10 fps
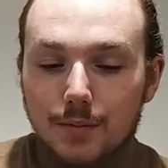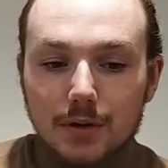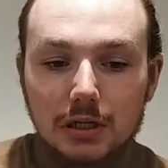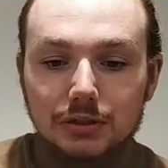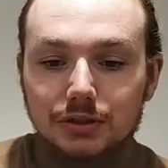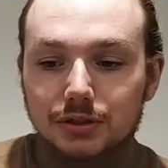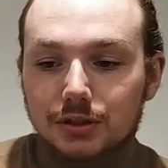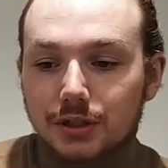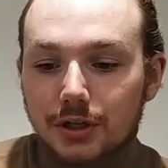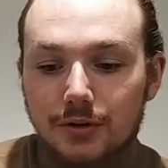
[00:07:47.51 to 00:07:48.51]
because
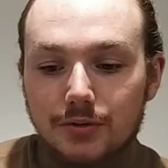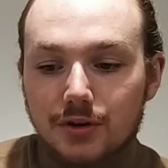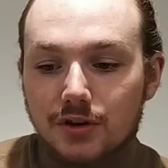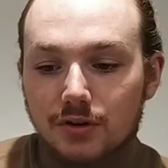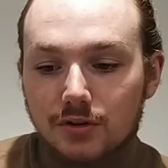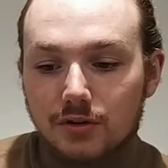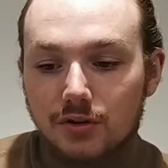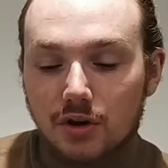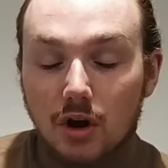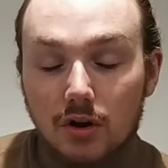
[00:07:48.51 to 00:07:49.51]
you know
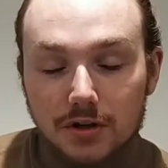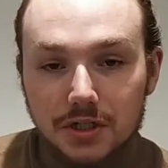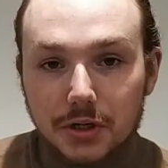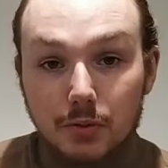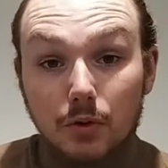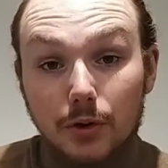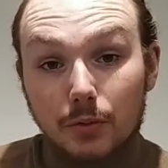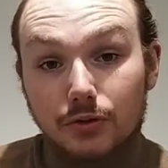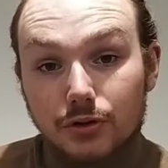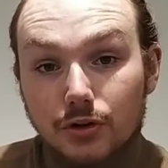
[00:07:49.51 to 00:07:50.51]
your heart can tell you what you
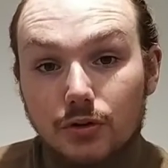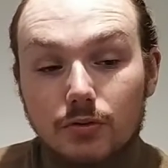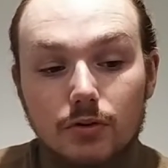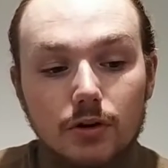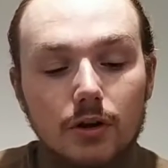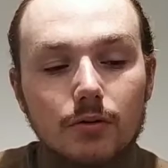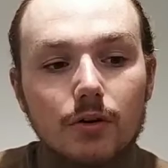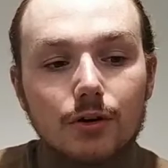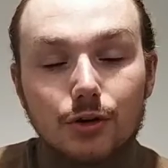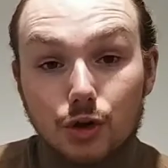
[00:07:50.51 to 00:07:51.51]
want to do. You know,
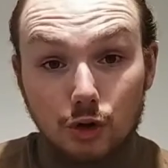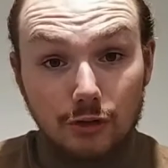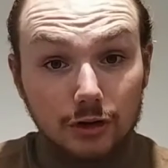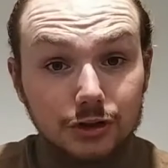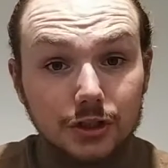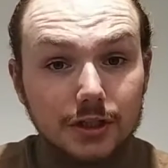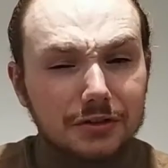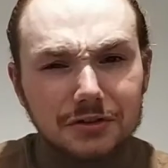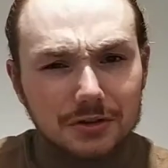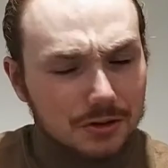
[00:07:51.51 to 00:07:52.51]
curiosity
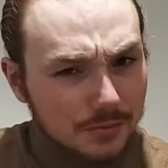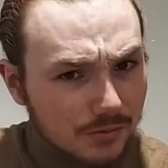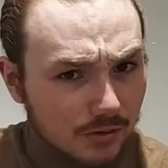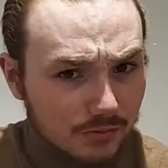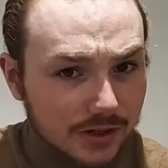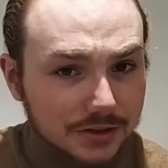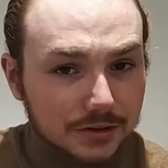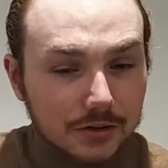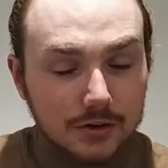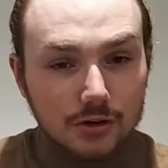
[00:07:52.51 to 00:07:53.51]
doesn't come from
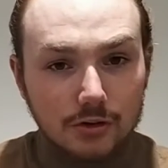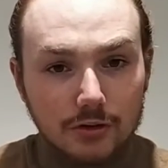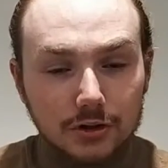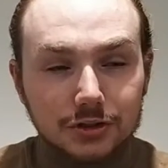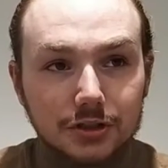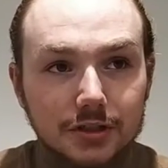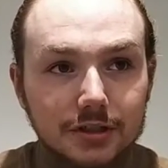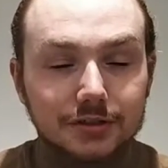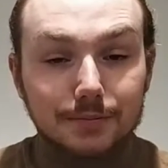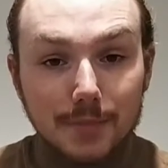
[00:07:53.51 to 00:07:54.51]
reason. Curiosity
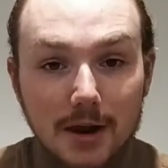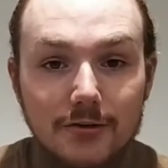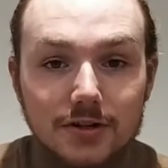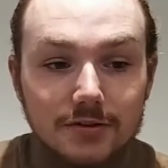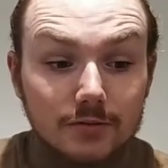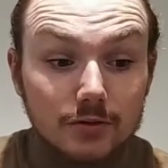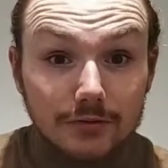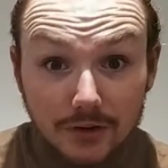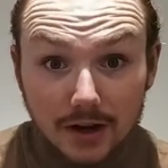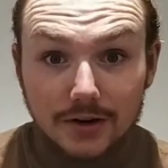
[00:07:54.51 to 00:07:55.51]
is imperative to
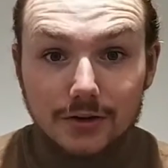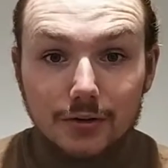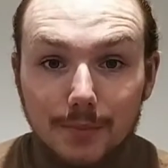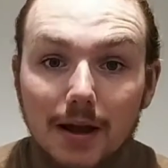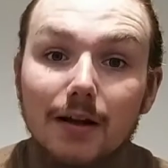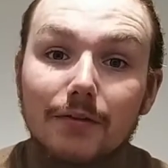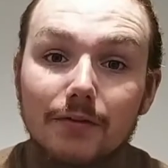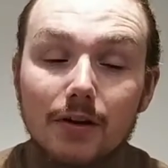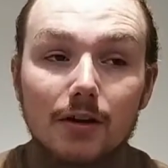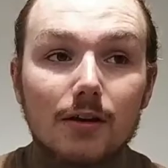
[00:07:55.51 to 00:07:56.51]
finding your
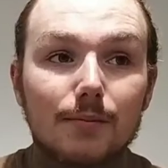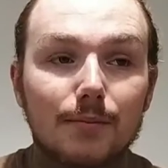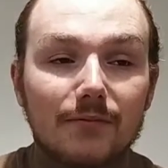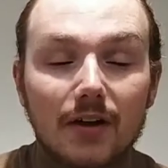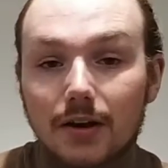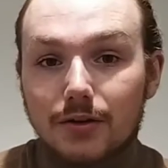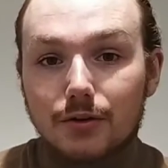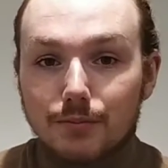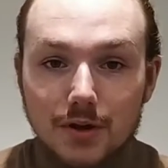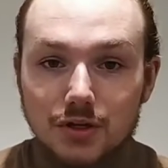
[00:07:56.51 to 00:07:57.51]
path, finding
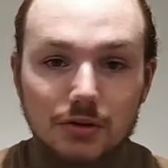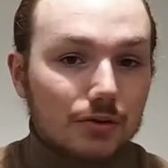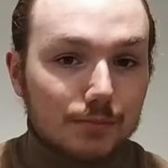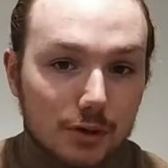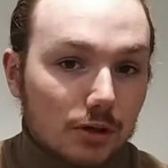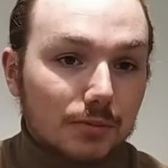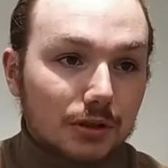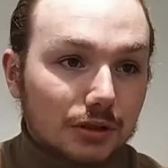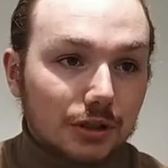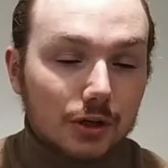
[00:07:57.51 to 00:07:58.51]
your mission, your
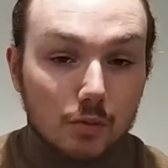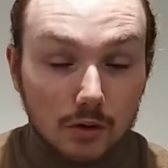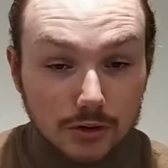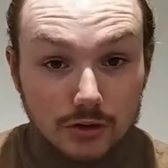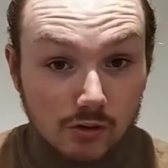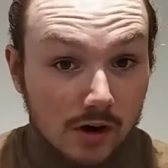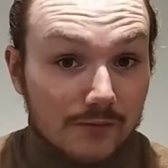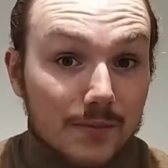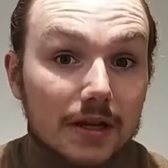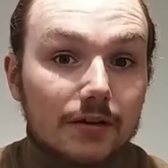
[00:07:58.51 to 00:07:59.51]
purpose, you know, what you
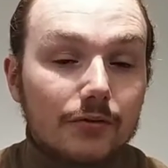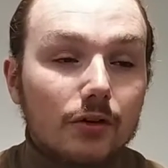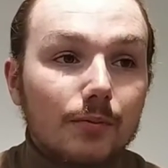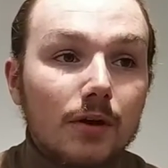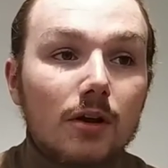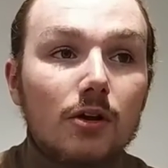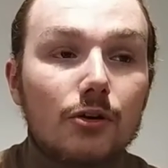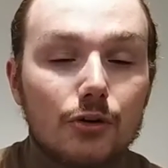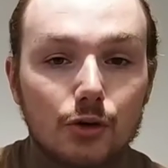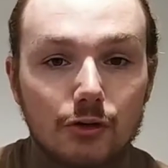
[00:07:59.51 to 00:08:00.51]
derive meaning from.
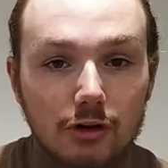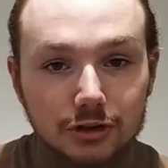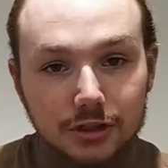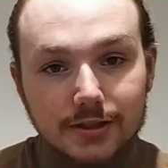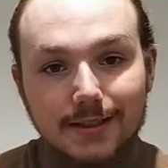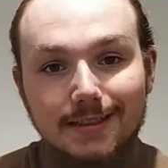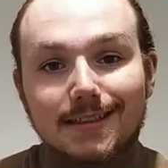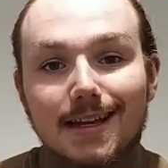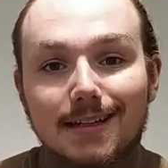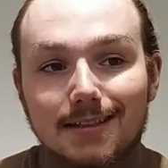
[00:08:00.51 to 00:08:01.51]
Curiosity is
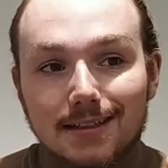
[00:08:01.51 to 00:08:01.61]
that